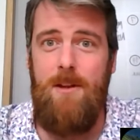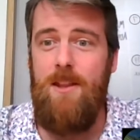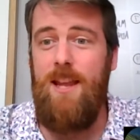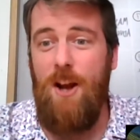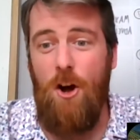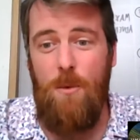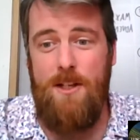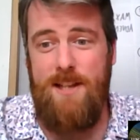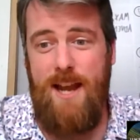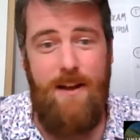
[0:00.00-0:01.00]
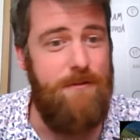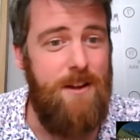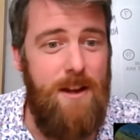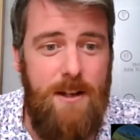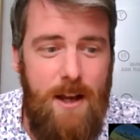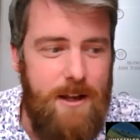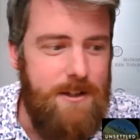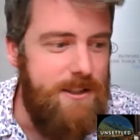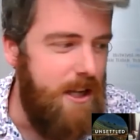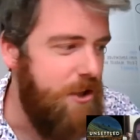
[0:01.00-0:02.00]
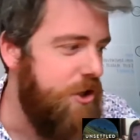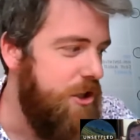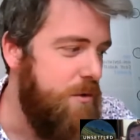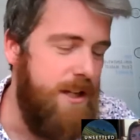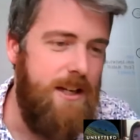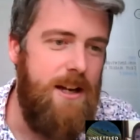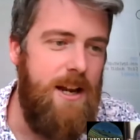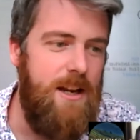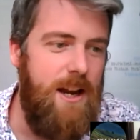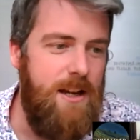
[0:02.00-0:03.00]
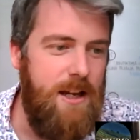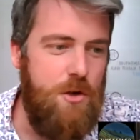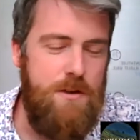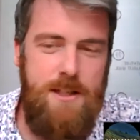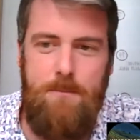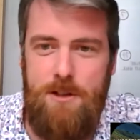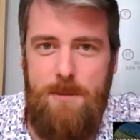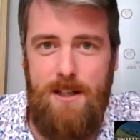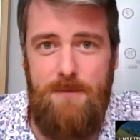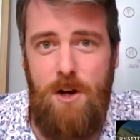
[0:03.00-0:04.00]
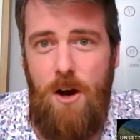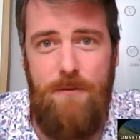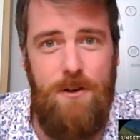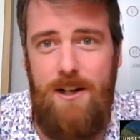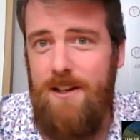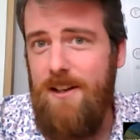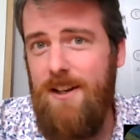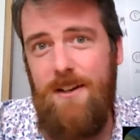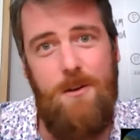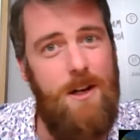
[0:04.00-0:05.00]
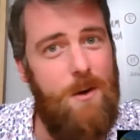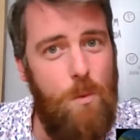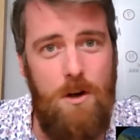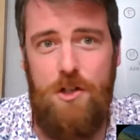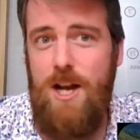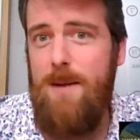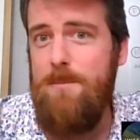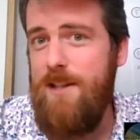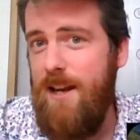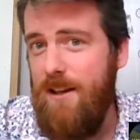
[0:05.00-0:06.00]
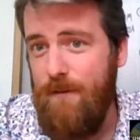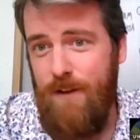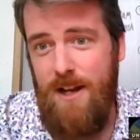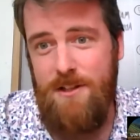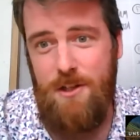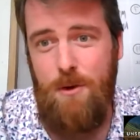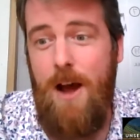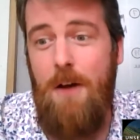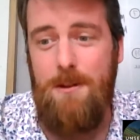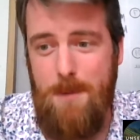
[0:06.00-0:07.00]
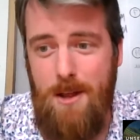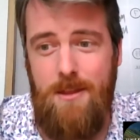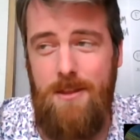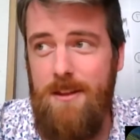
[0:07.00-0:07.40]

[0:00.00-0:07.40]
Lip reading: They always have such a unique and interesting perspective to offer in workshops and events throughout the month.